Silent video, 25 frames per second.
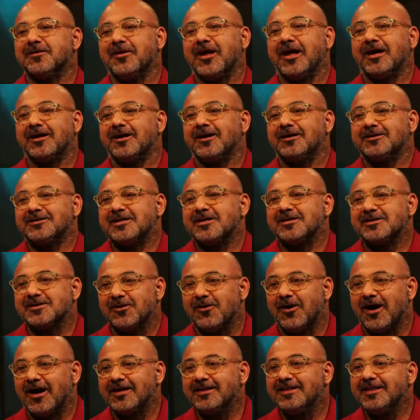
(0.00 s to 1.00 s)
mean, this I, is so
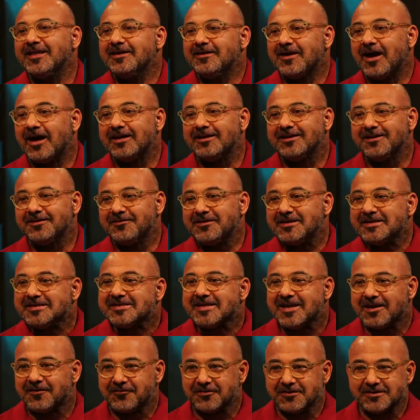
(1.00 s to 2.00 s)
what I, they live li for. I lived in
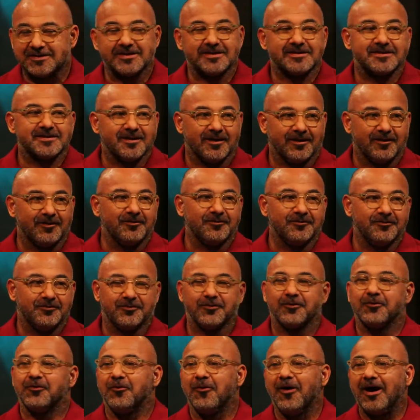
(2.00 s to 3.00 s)
San Francisco
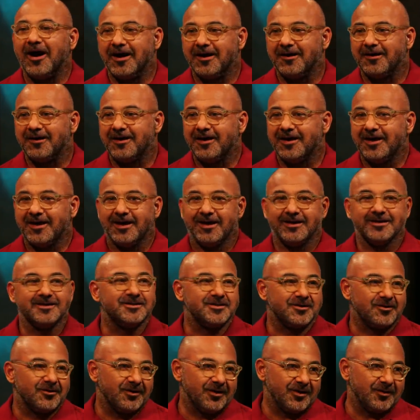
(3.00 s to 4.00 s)
for a while oh,
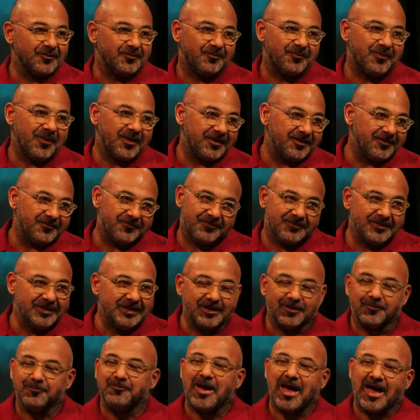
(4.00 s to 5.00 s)
during, you. you
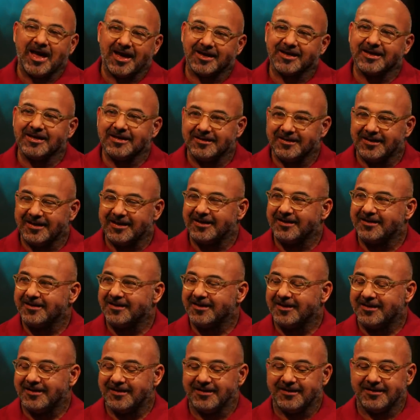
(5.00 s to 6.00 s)
know, back in in,
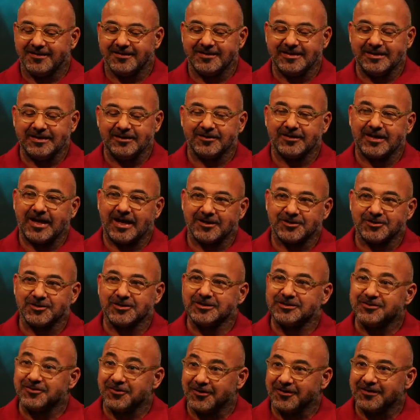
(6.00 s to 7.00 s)
in you know, actually
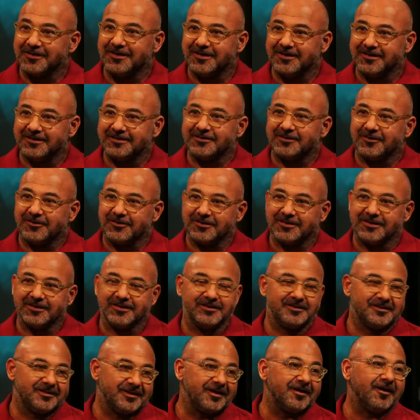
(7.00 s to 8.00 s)
during the during
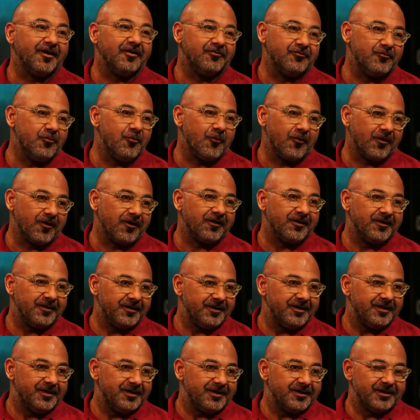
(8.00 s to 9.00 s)
the, the Gulf War,
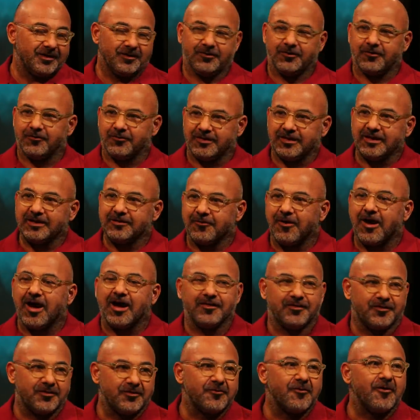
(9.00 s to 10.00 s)
or the okay.
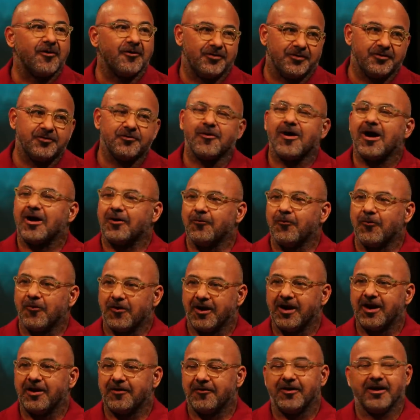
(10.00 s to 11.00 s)
Iraq the, yeah. the Iraq
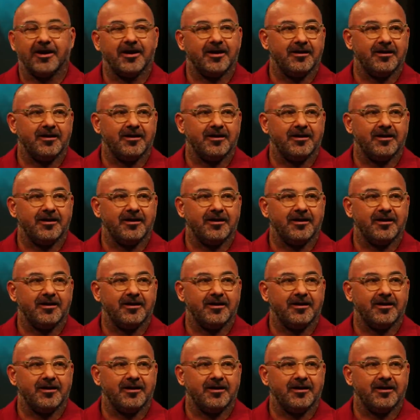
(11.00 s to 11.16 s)
War. So era. It's been a